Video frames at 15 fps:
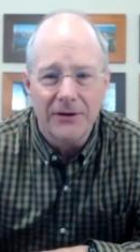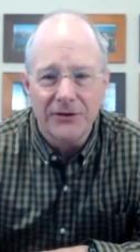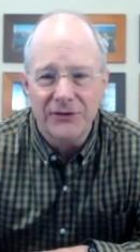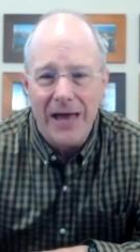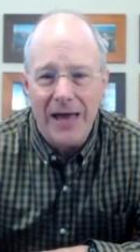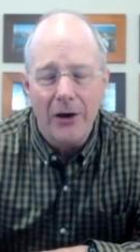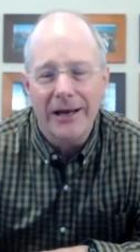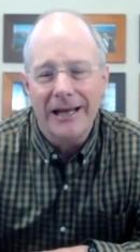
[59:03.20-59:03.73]
this
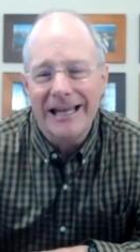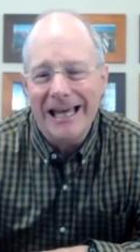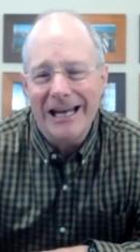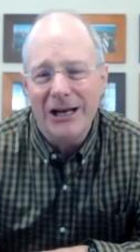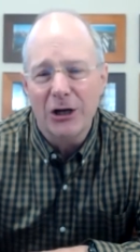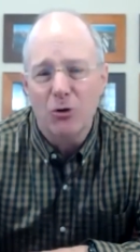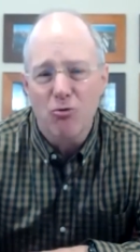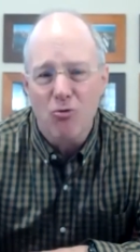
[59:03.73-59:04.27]
out and get
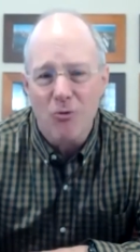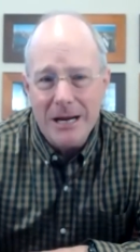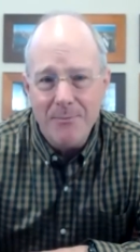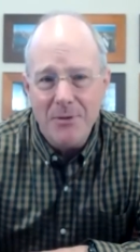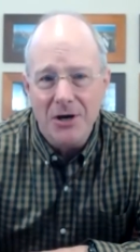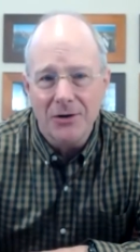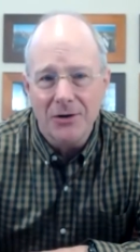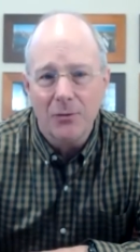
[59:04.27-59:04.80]

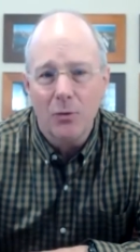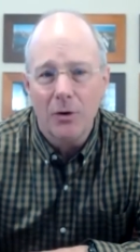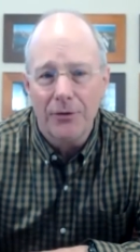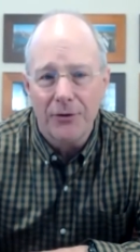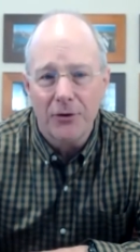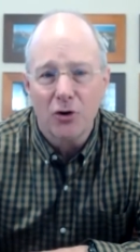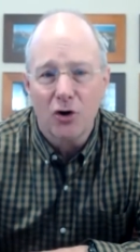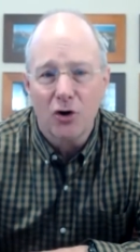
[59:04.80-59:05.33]
agreement
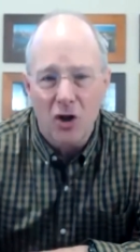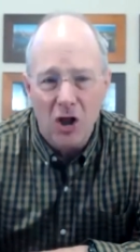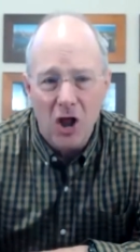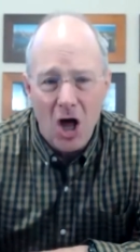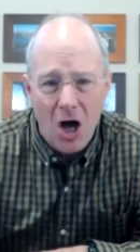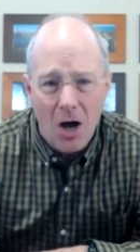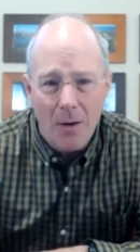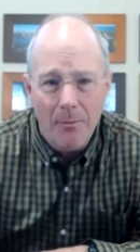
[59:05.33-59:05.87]
with your
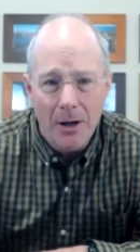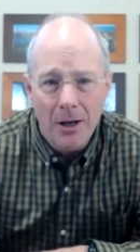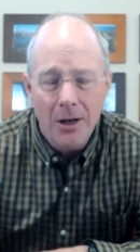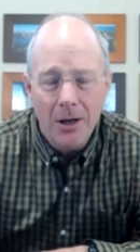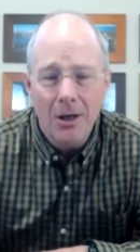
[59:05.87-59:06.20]
club